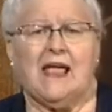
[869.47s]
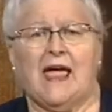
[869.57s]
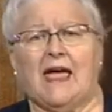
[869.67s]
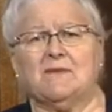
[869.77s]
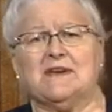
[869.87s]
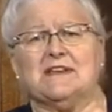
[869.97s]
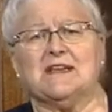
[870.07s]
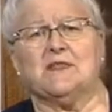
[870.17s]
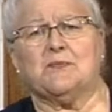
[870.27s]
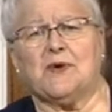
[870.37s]
And we
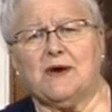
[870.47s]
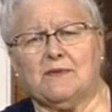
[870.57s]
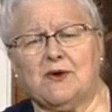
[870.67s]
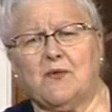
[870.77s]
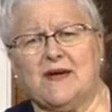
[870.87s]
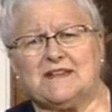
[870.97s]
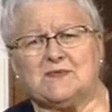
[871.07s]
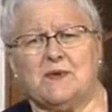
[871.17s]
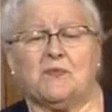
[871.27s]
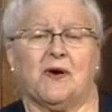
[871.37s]
take the prayer requests,
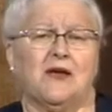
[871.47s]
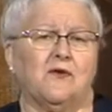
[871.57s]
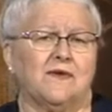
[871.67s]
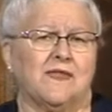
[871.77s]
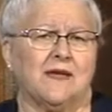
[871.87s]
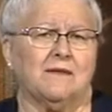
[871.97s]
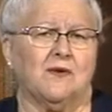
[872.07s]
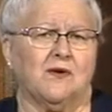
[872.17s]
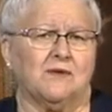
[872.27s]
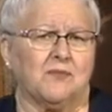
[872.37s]
we pray over them
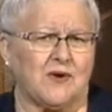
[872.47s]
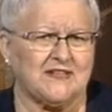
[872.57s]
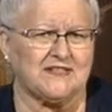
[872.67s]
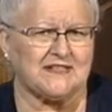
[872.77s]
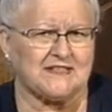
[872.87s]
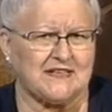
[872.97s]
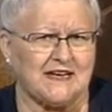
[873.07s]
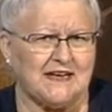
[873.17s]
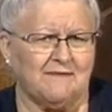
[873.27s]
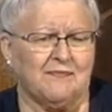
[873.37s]
on Pray
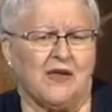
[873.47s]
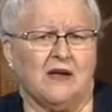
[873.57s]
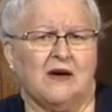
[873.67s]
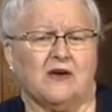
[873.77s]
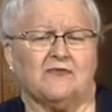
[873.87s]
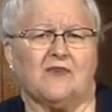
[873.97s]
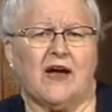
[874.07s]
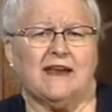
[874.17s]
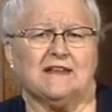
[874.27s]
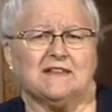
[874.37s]
16 on
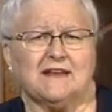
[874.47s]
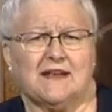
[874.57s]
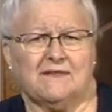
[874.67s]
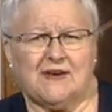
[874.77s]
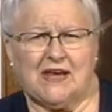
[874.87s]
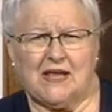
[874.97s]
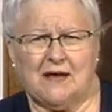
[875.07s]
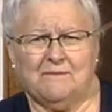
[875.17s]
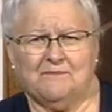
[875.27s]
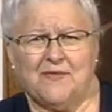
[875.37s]
Fridays at 11
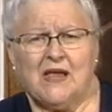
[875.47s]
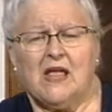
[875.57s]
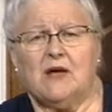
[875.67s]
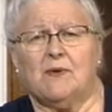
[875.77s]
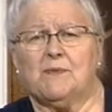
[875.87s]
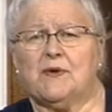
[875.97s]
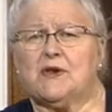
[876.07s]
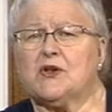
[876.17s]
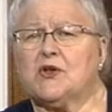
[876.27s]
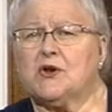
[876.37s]
a.m. We put
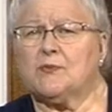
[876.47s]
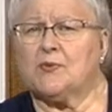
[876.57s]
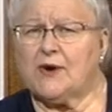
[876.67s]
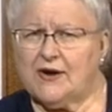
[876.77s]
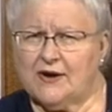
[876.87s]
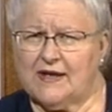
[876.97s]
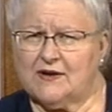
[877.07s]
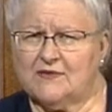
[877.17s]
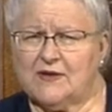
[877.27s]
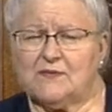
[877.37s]
it on our prayer
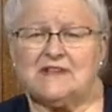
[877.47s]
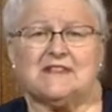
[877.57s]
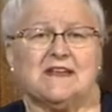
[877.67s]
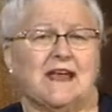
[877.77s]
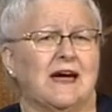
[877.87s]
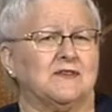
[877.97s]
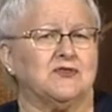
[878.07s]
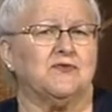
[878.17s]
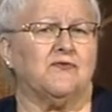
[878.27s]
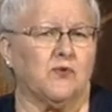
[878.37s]
letter that we send out
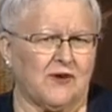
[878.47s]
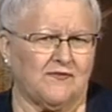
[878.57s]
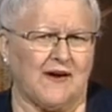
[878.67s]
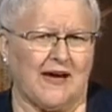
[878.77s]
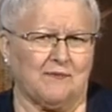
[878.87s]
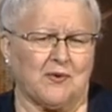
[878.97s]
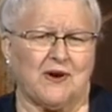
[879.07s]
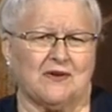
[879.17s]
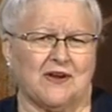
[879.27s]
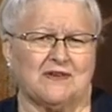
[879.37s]
to 45
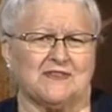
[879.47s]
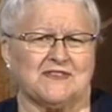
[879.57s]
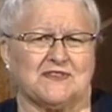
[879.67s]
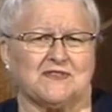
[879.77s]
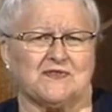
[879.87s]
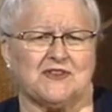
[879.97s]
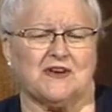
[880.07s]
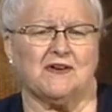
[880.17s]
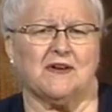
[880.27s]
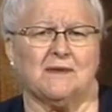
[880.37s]
prayer intercessors
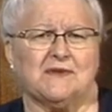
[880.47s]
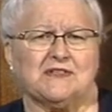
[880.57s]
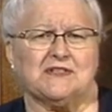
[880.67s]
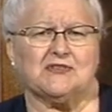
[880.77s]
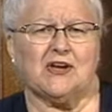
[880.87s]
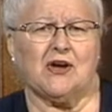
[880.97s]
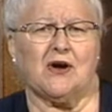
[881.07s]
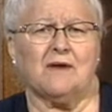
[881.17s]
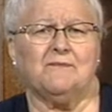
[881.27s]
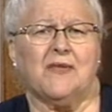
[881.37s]
here at
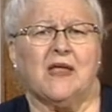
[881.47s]
WTJR.